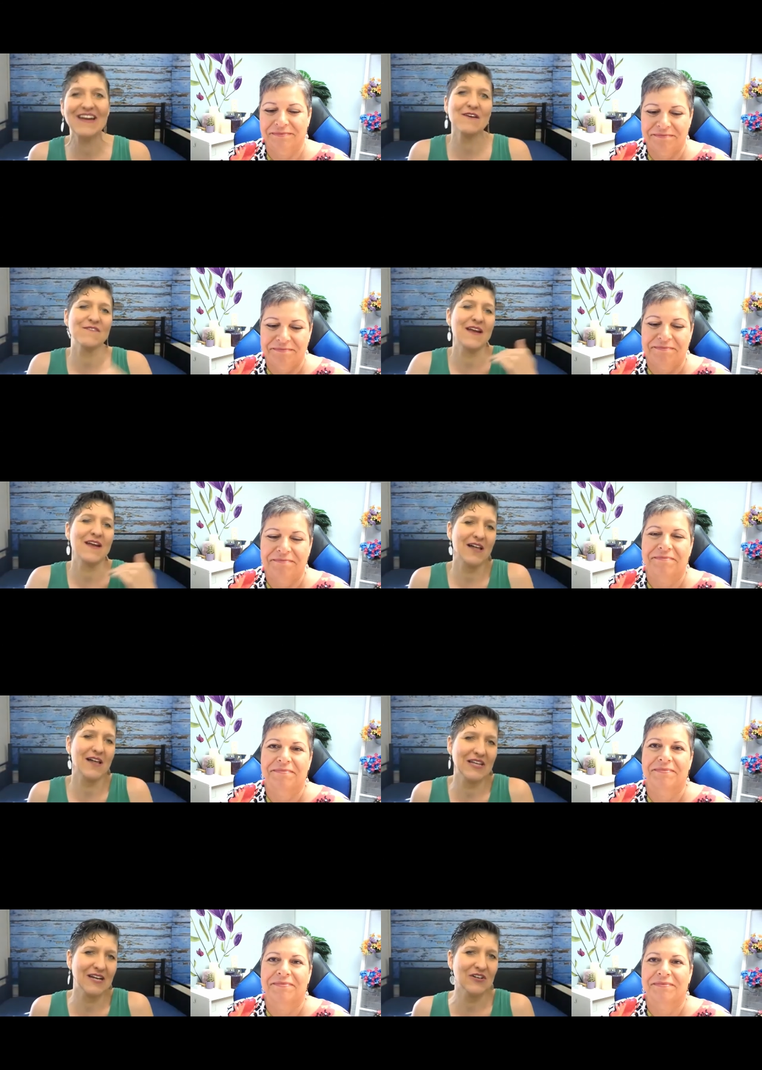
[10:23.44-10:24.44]
Speaker 1: then I found
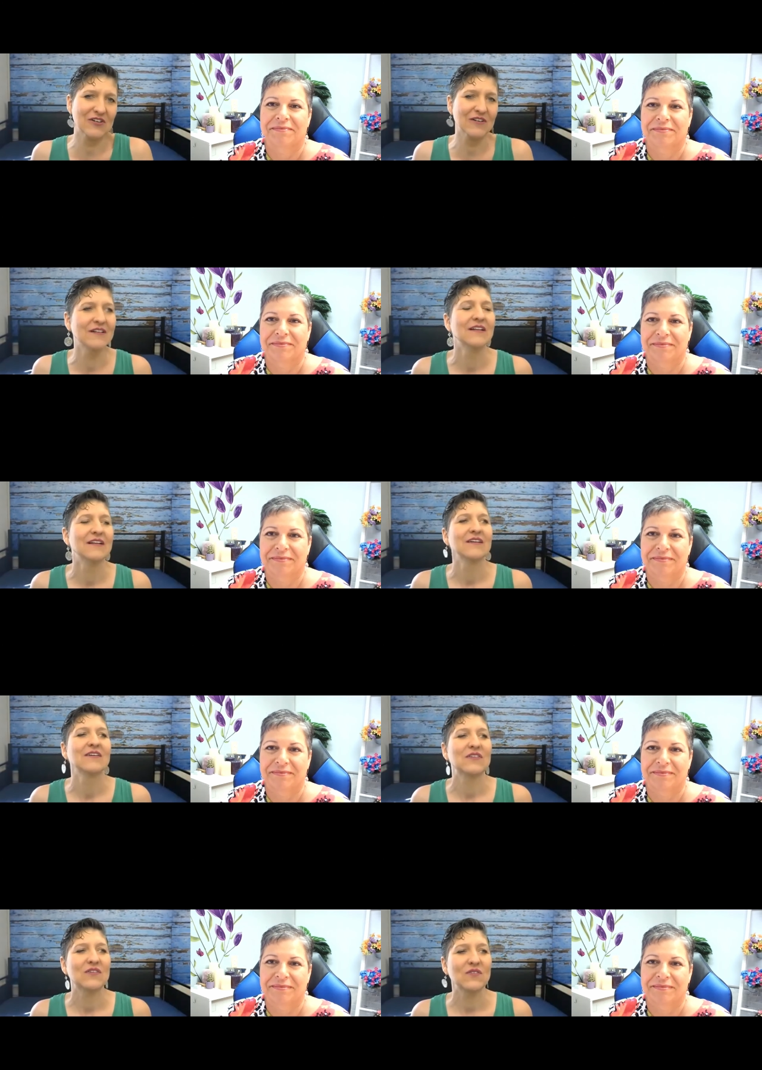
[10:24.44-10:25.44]
out later,
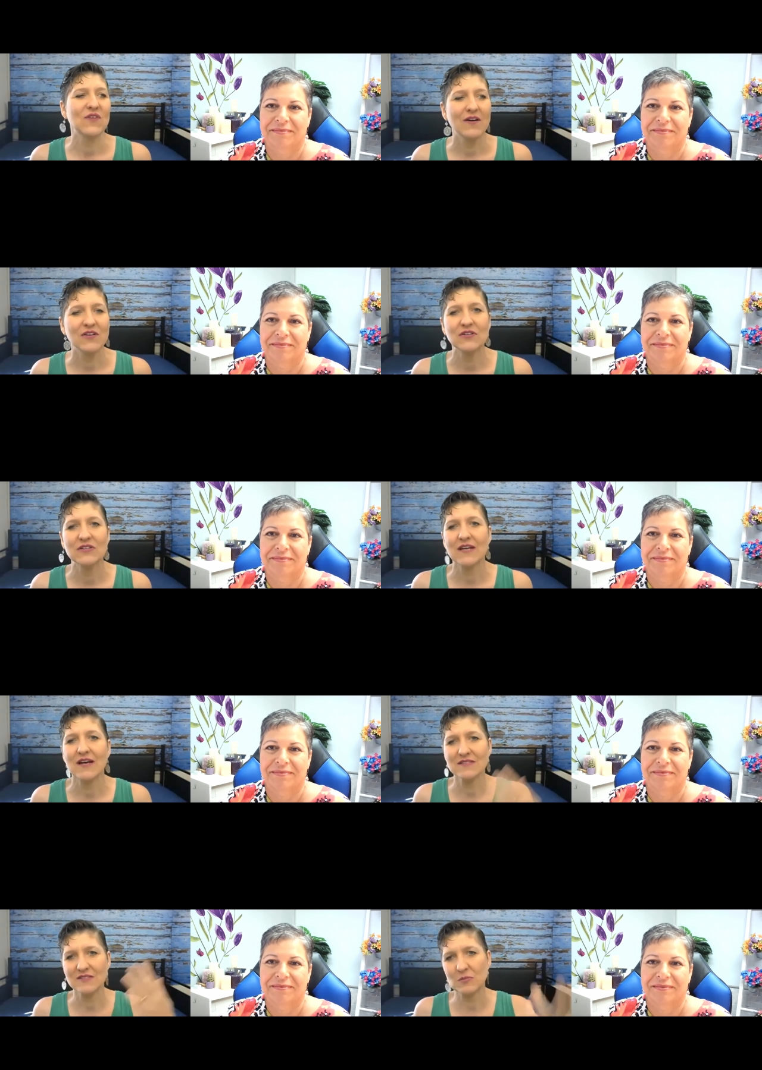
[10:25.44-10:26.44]
wow, you didn't
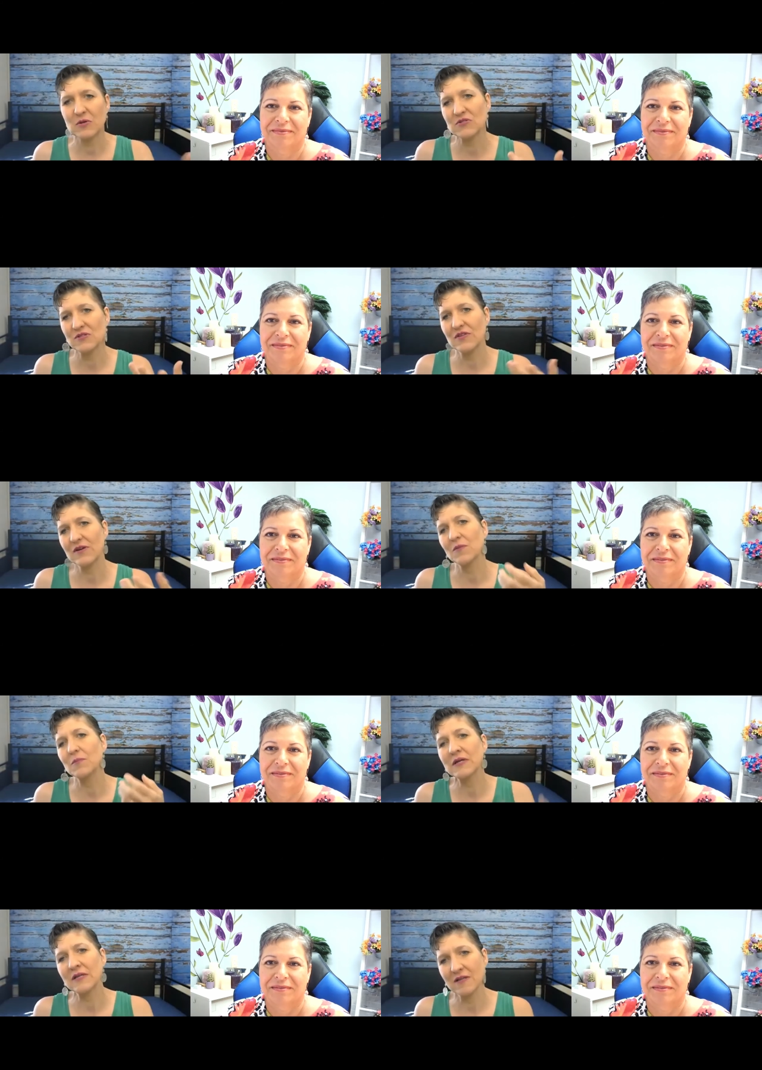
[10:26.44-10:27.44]
ask this person their
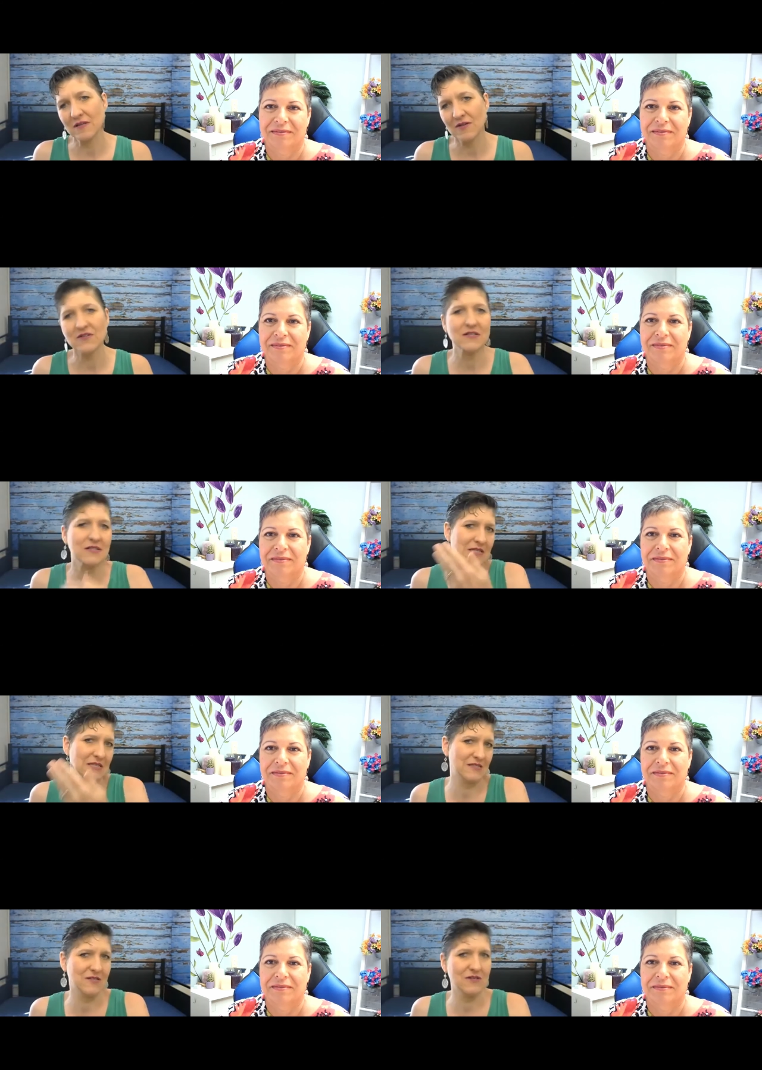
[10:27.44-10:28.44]
opinion. You didn't
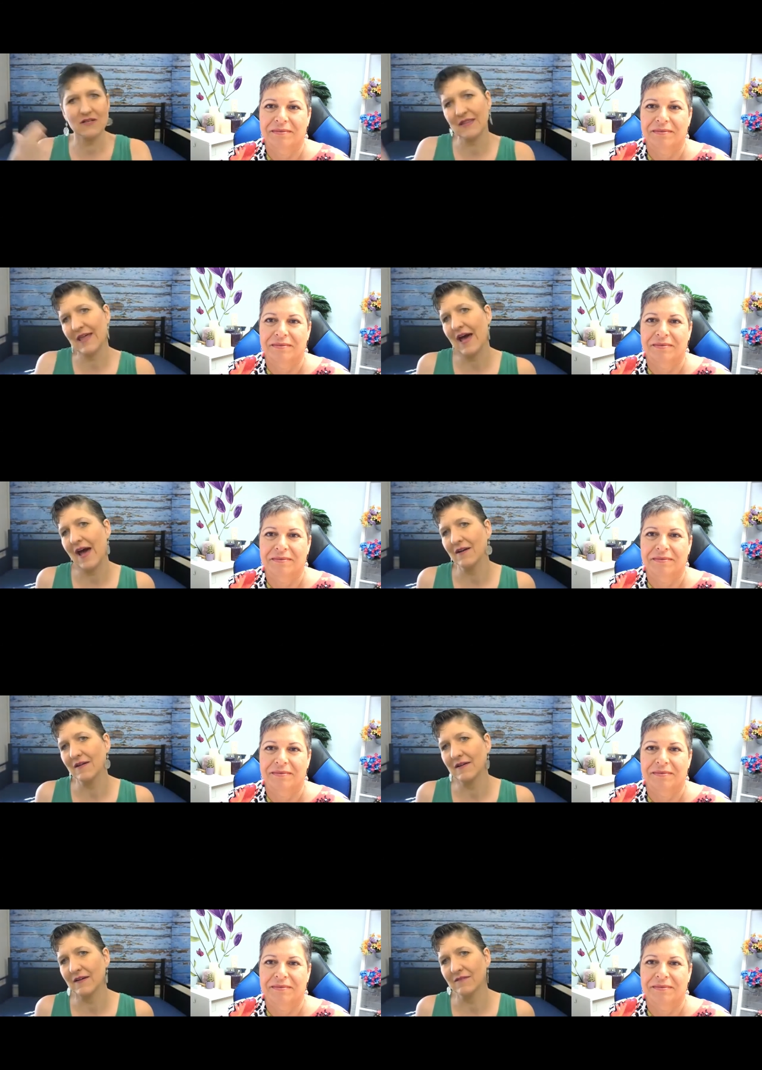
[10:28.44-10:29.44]
this, you did that.
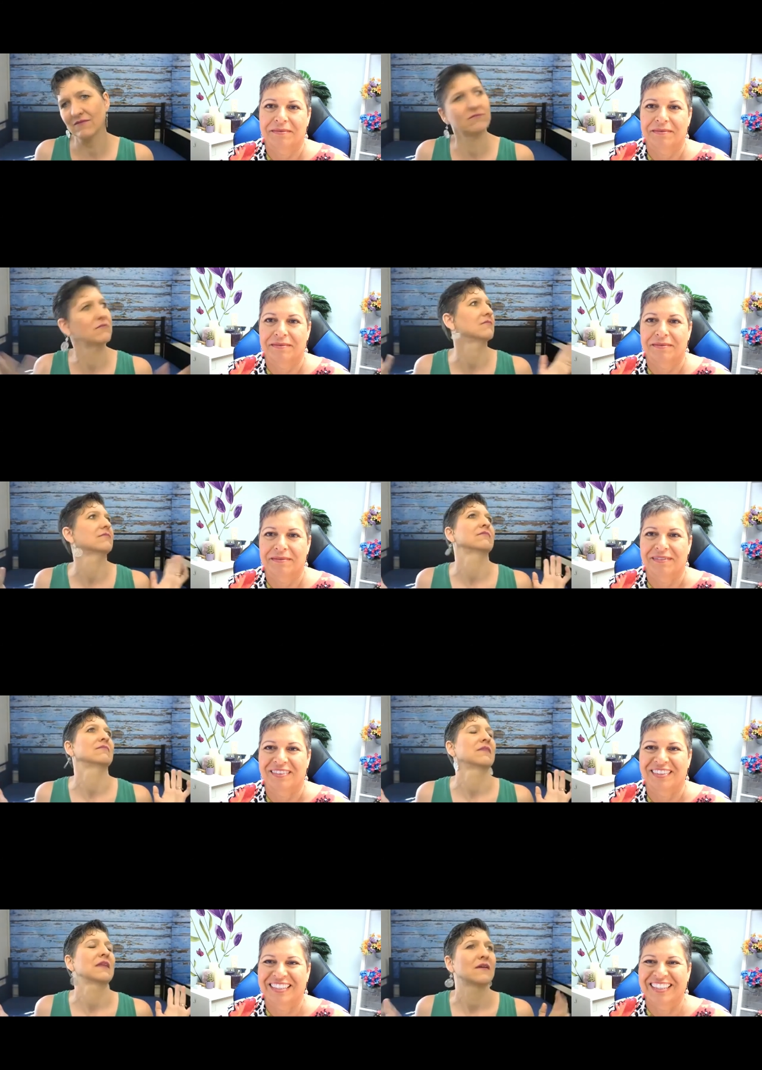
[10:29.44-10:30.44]
And
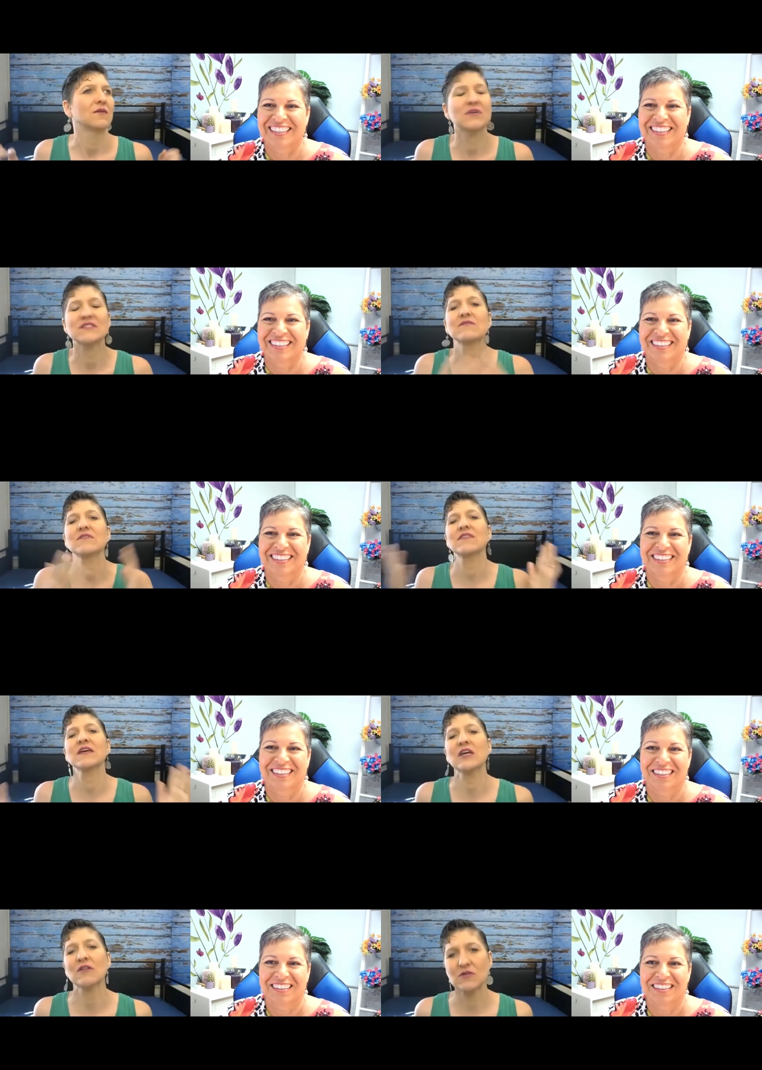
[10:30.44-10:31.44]
wasn't even
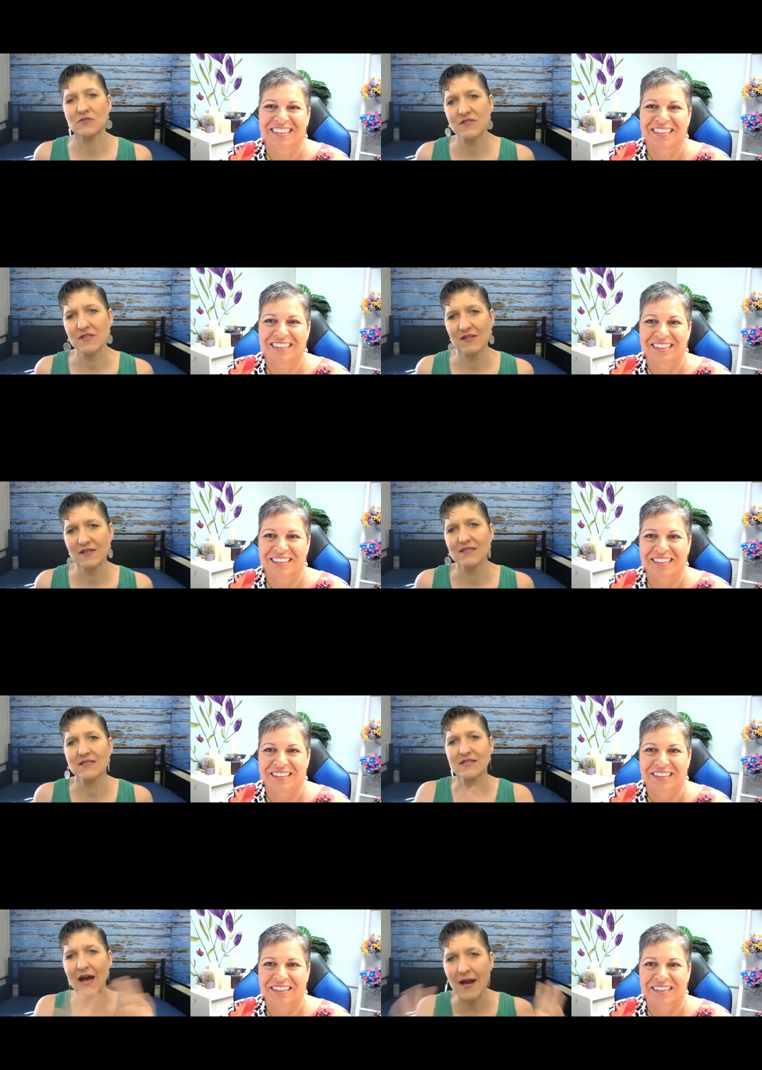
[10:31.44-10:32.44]
thinking those things
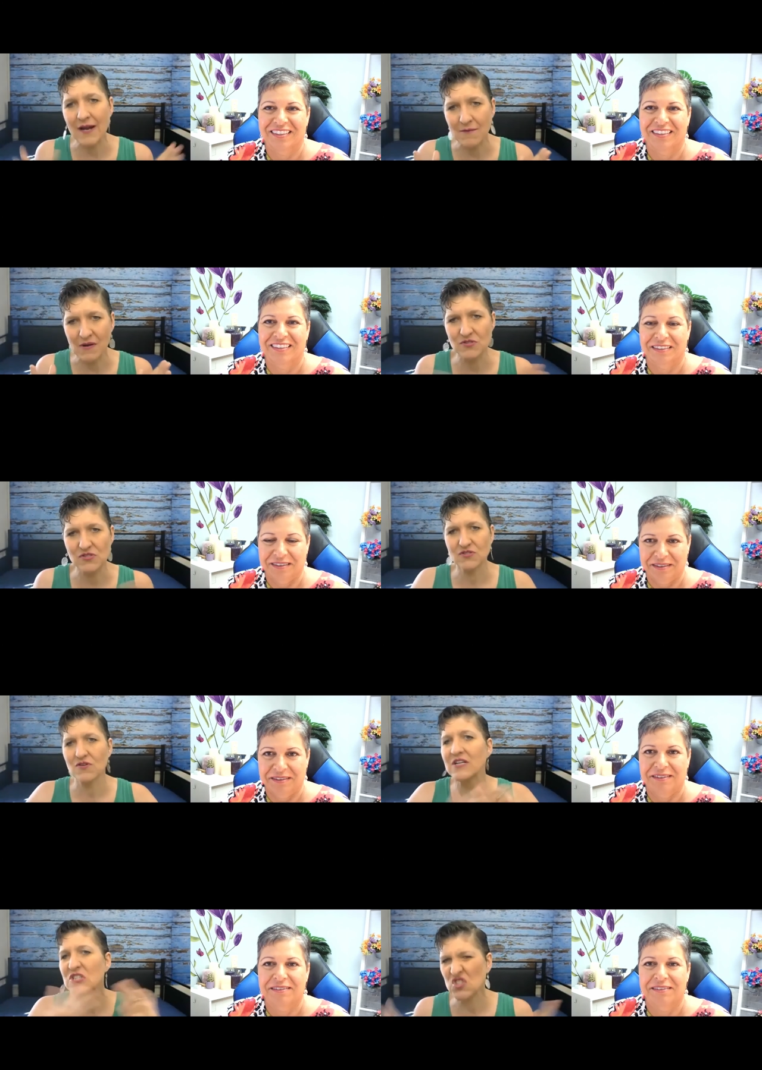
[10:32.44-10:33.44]
at the time. I was just trying to